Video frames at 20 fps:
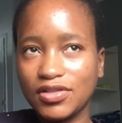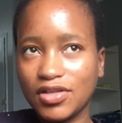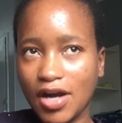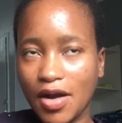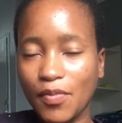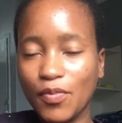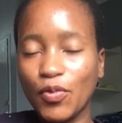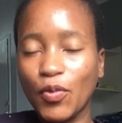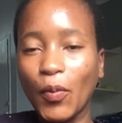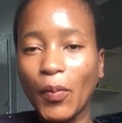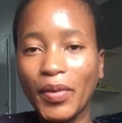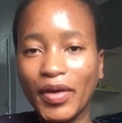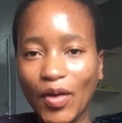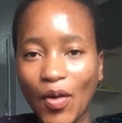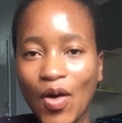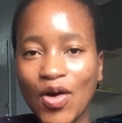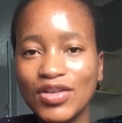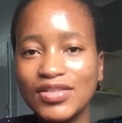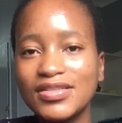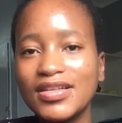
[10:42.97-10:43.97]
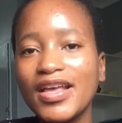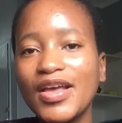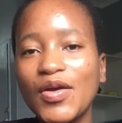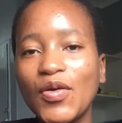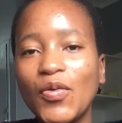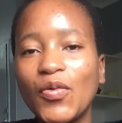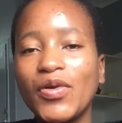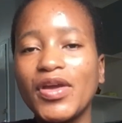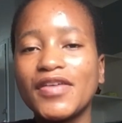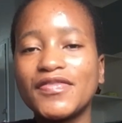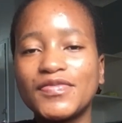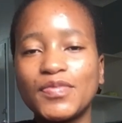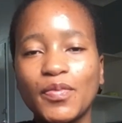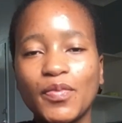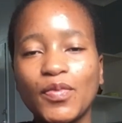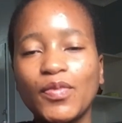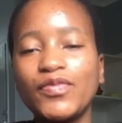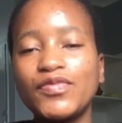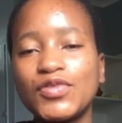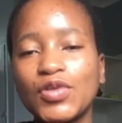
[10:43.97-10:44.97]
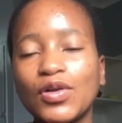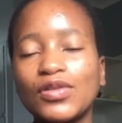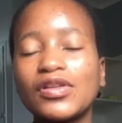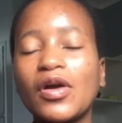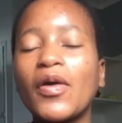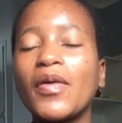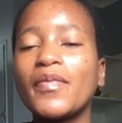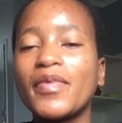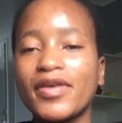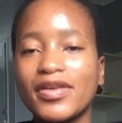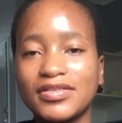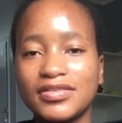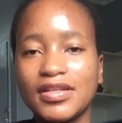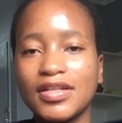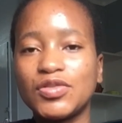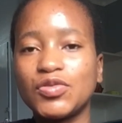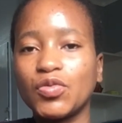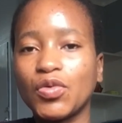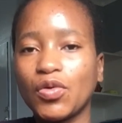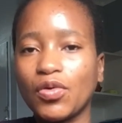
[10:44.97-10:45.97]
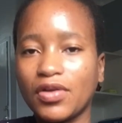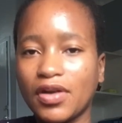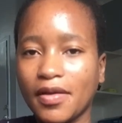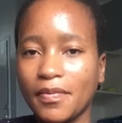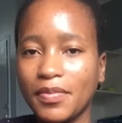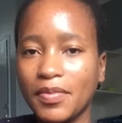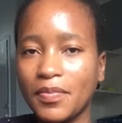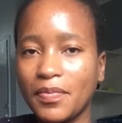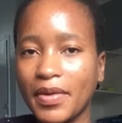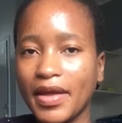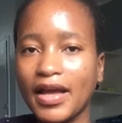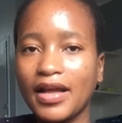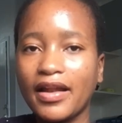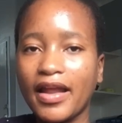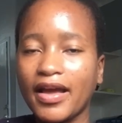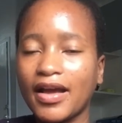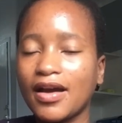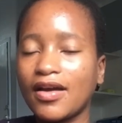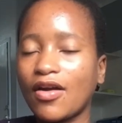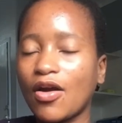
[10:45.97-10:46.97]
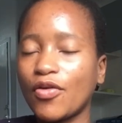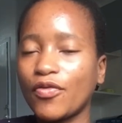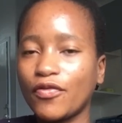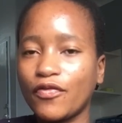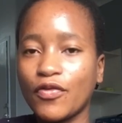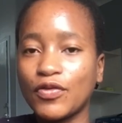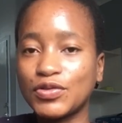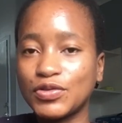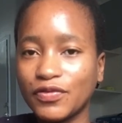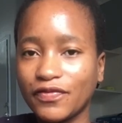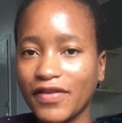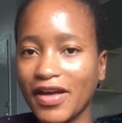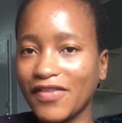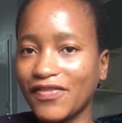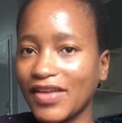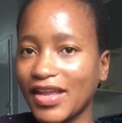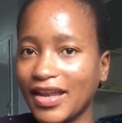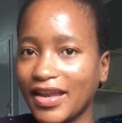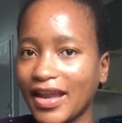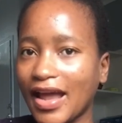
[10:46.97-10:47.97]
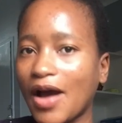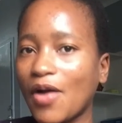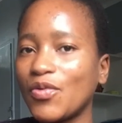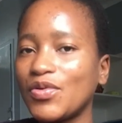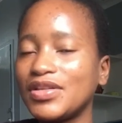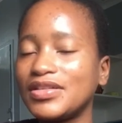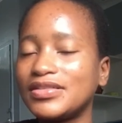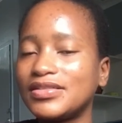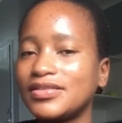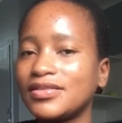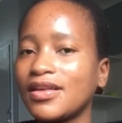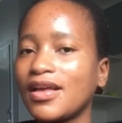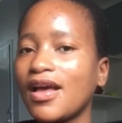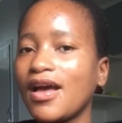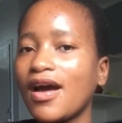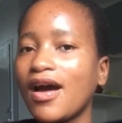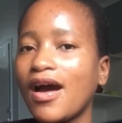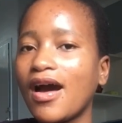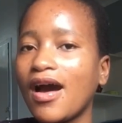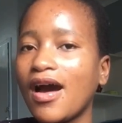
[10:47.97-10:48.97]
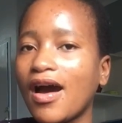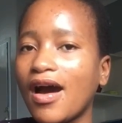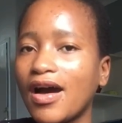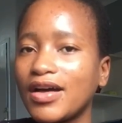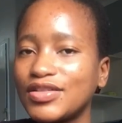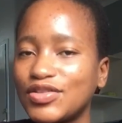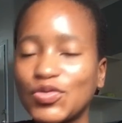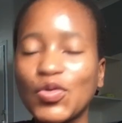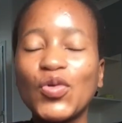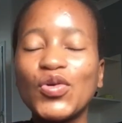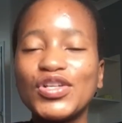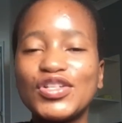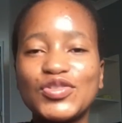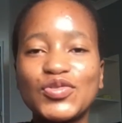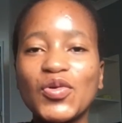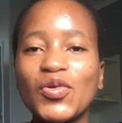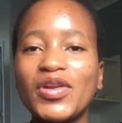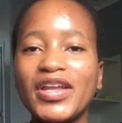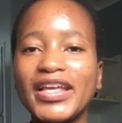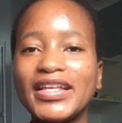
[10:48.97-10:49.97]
trouble because we have told our parents that we're gonna beg like around 4 to 5, and now it's so late,